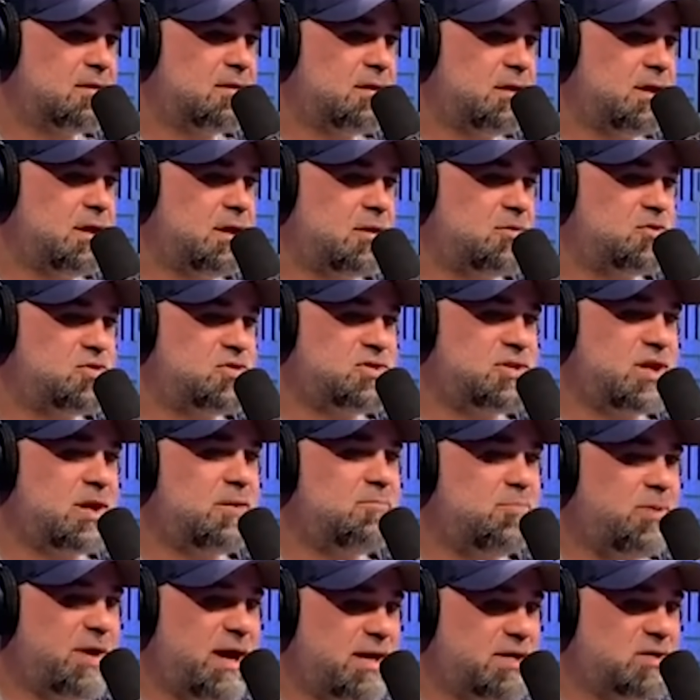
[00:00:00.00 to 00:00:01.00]
know,
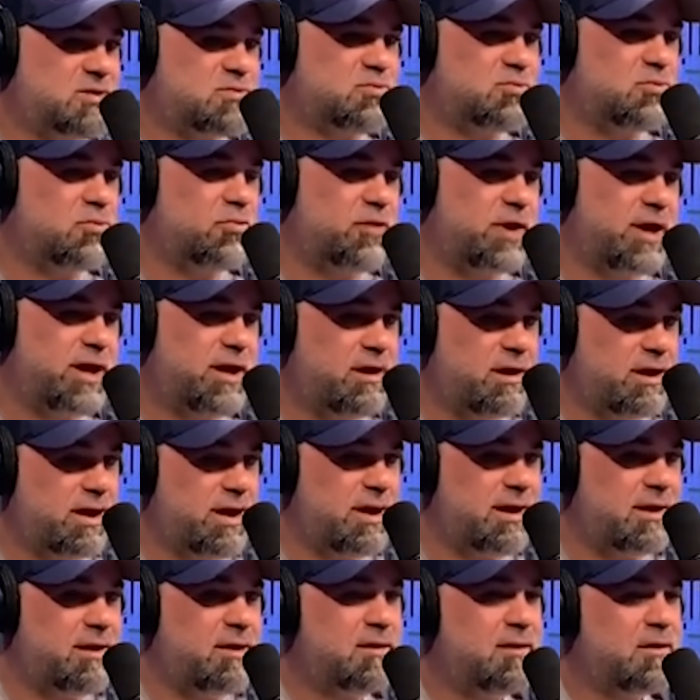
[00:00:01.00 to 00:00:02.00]
some pets
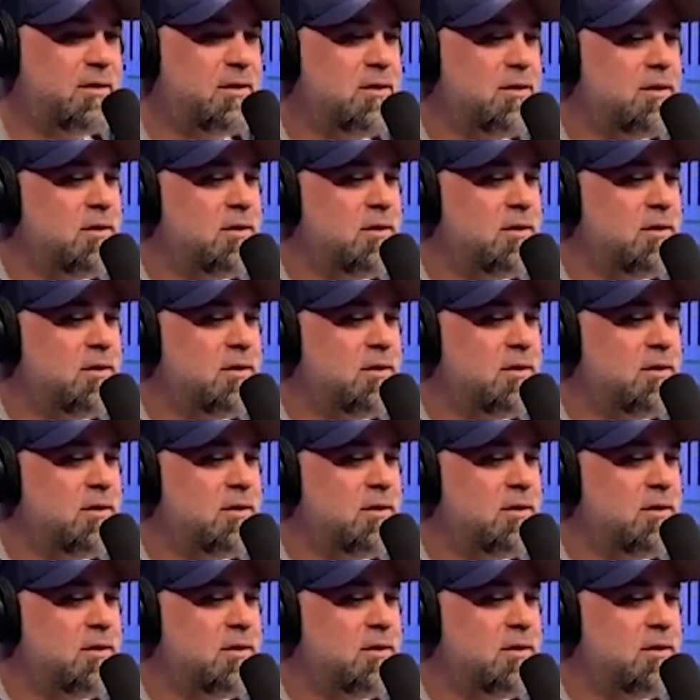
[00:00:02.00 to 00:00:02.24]
really